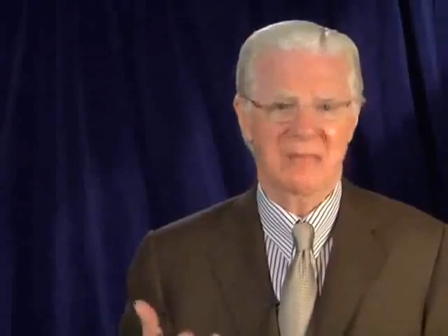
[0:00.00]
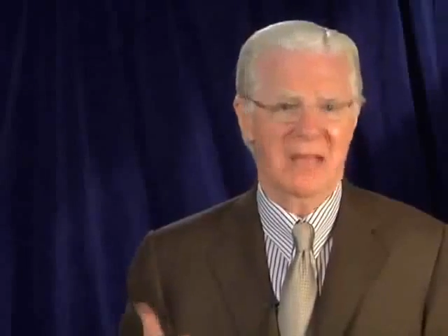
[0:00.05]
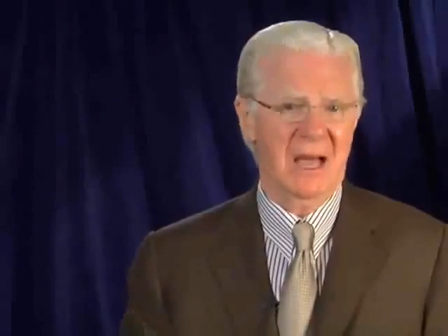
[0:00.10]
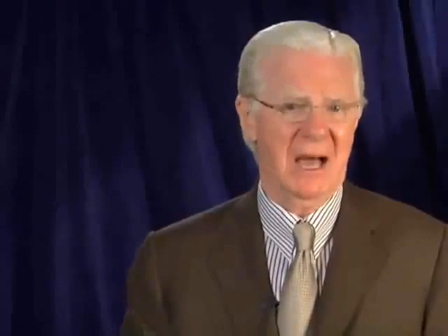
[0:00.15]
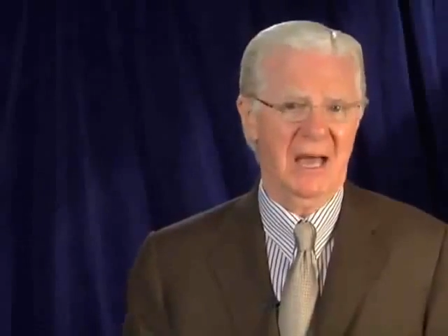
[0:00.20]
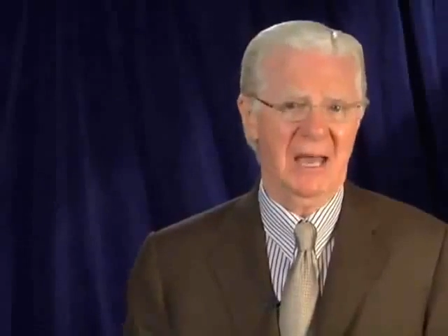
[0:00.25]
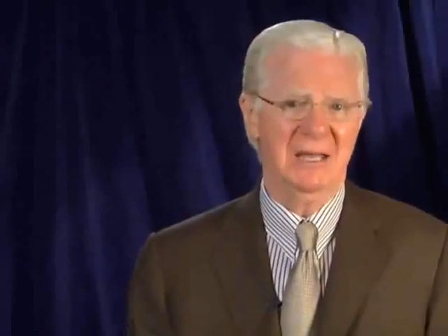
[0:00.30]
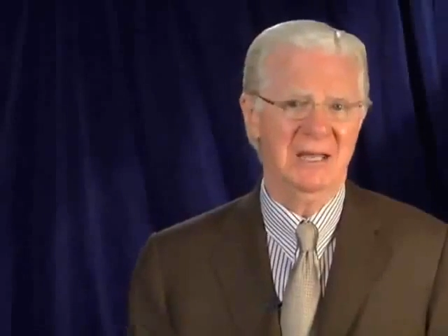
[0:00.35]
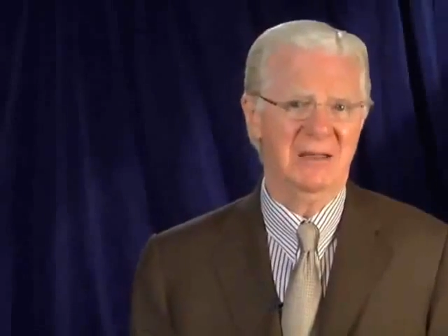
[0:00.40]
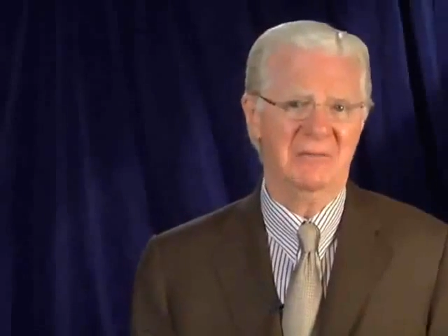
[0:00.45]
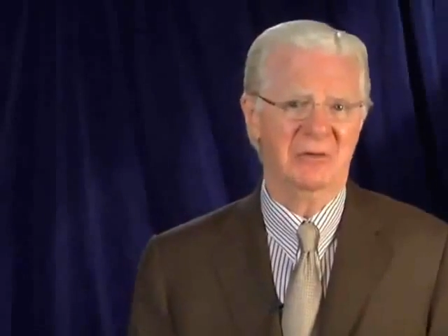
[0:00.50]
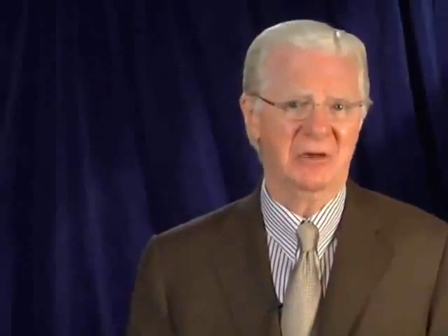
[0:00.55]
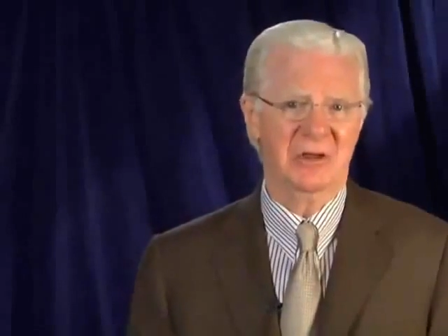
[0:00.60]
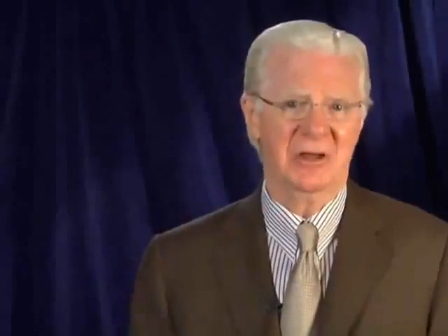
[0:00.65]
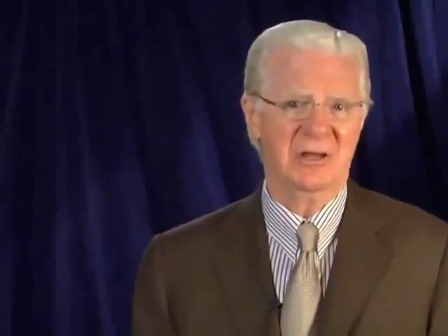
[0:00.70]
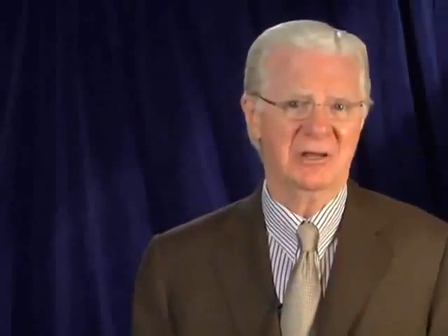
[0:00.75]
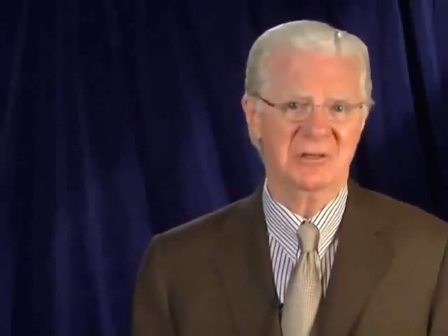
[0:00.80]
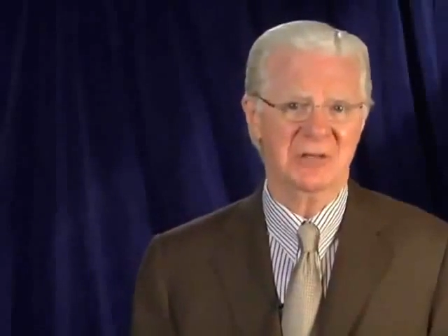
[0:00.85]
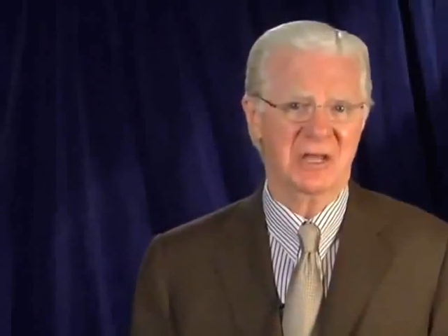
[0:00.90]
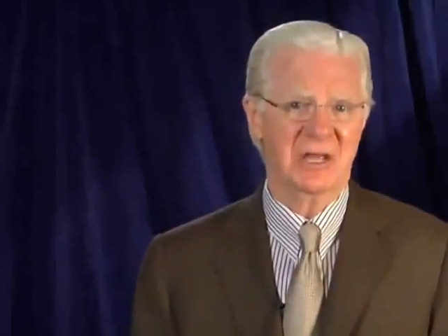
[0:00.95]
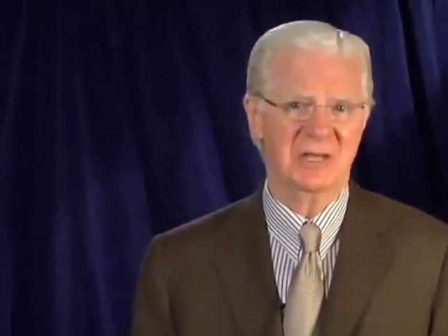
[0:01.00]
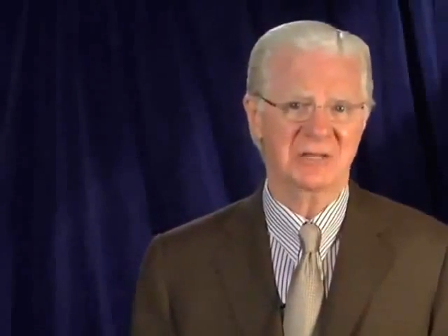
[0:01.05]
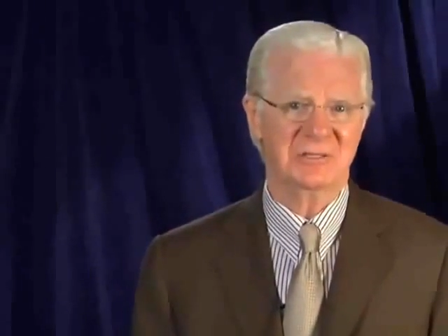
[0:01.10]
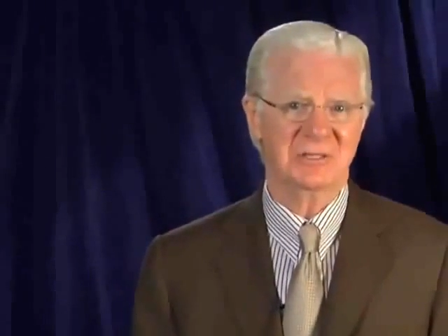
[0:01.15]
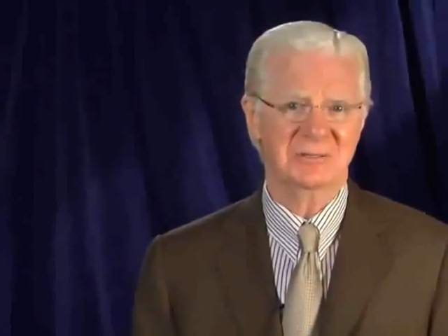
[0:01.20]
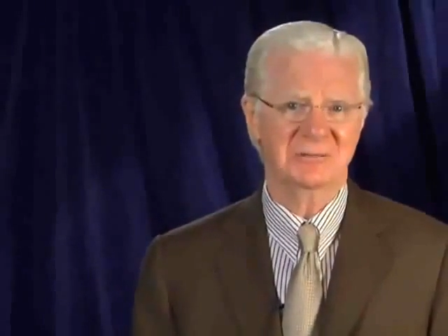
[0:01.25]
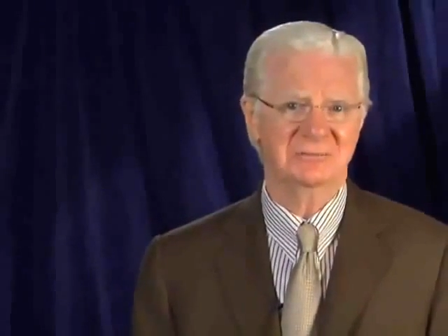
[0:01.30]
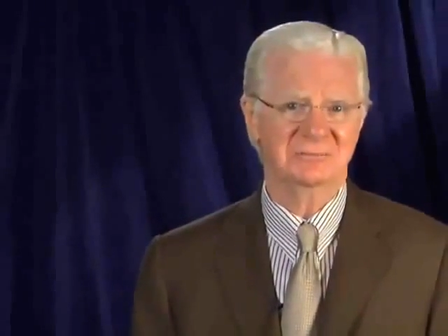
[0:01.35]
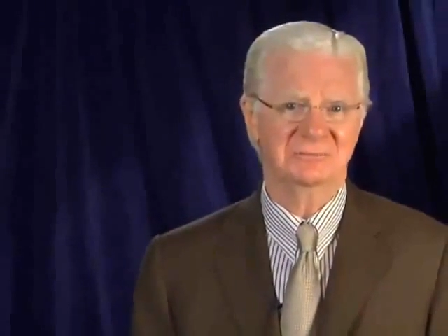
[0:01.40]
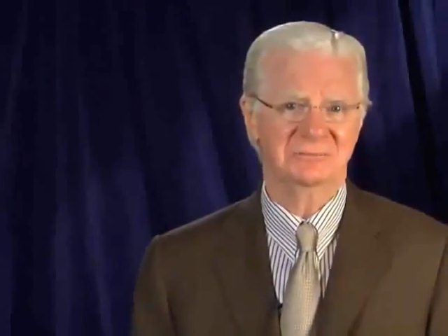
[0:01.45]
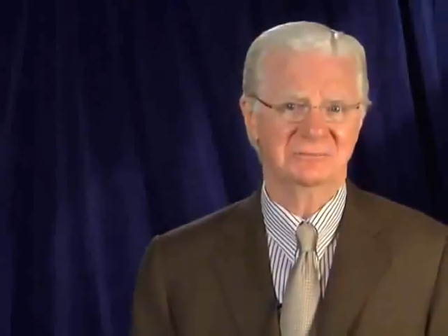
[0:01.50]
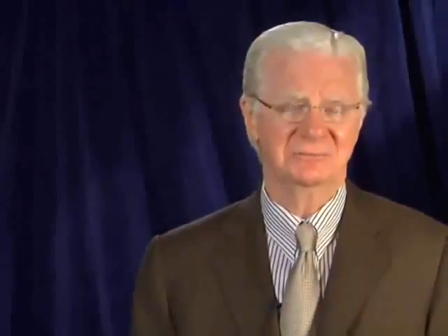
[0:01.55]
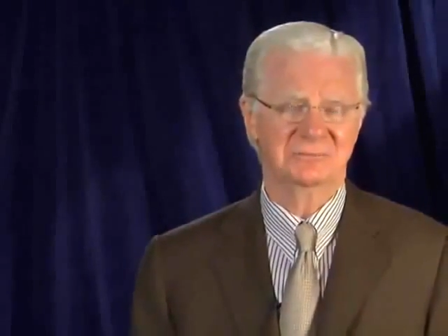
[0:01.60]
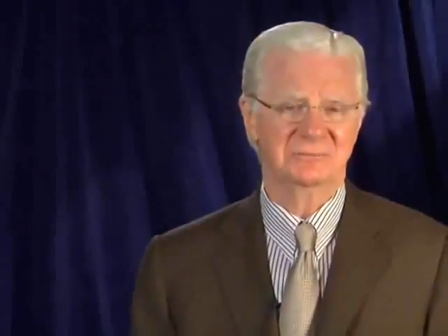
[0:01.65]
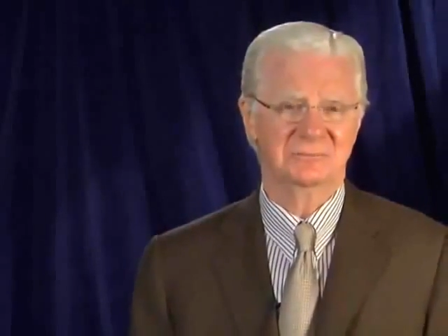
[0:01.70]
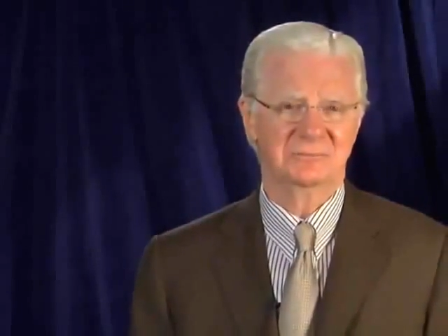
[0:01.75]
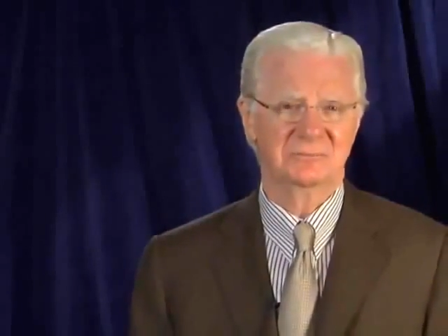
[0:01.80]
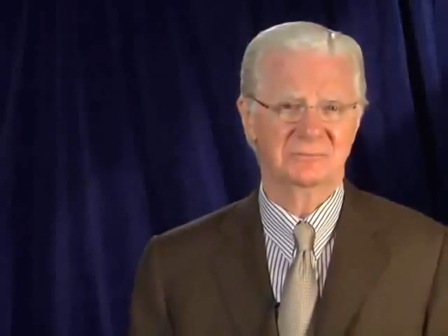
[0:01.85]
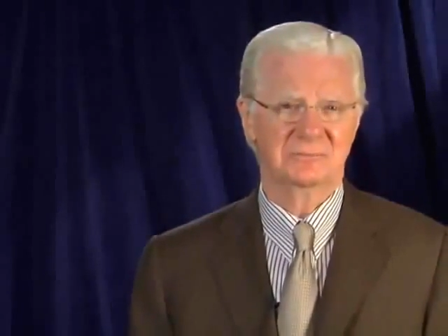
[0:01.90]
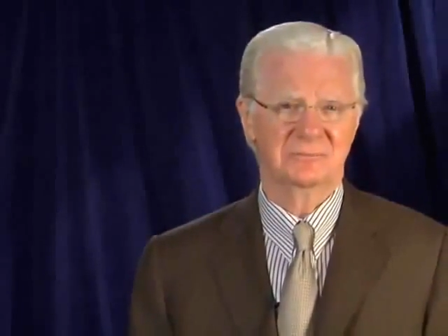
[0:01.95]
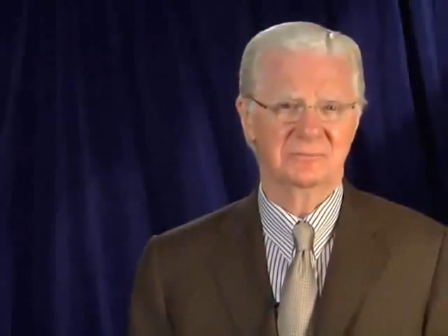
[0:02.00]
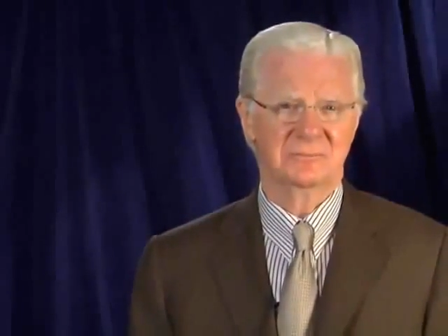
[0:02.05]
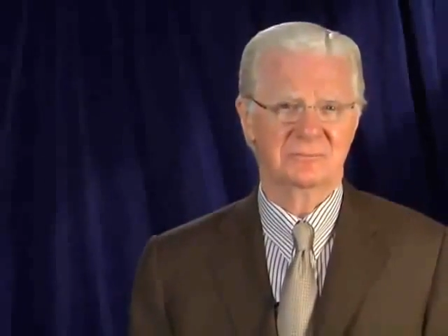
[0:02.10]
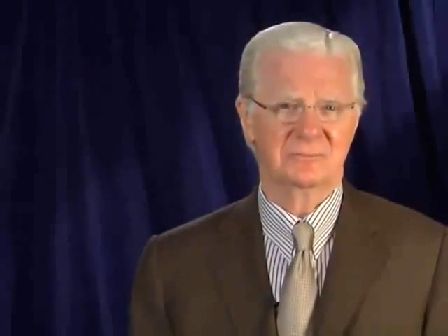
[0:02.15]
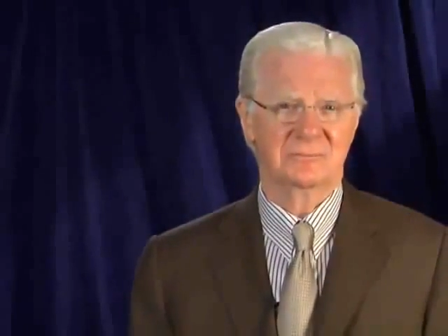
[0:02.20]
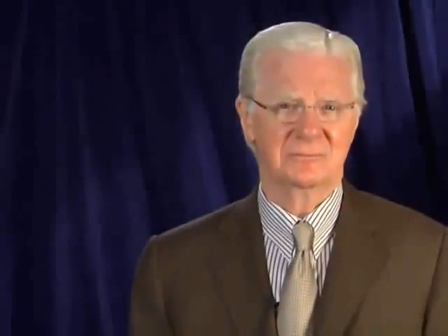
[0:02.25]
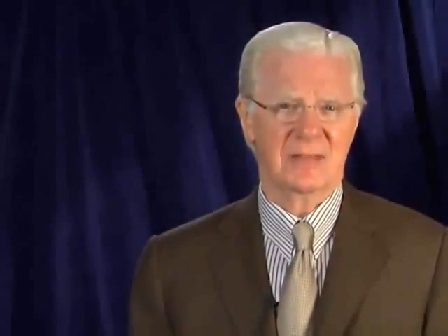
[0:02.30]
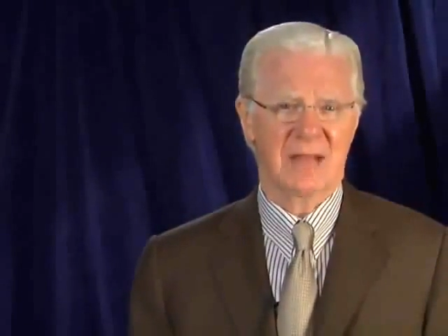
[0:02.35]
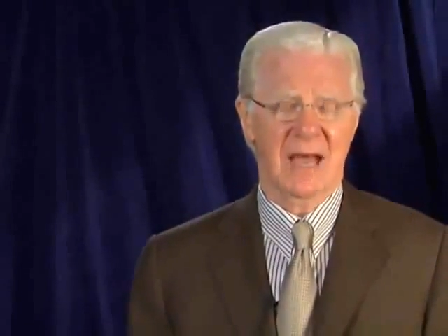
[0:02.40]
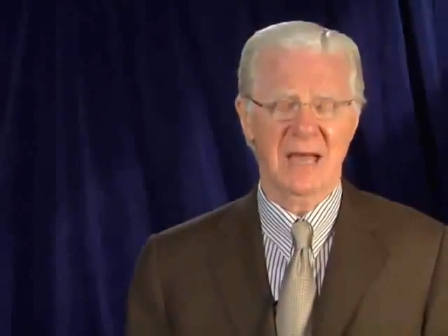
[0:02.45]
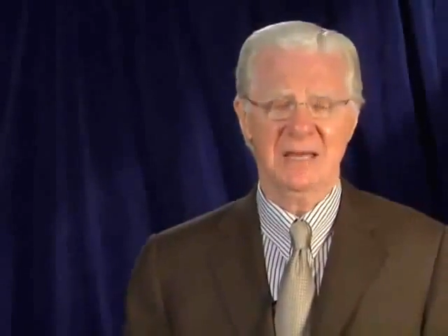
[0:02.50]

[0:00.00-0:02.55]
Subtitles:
I didn't have a good education. I